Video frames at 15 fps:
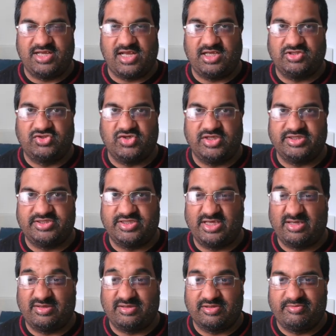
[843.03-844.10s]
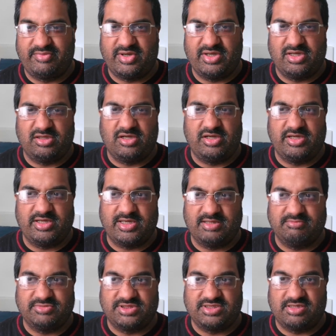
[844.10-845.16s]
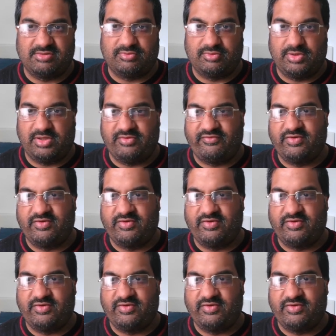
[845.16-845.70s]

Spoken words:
interesting by aligning himself with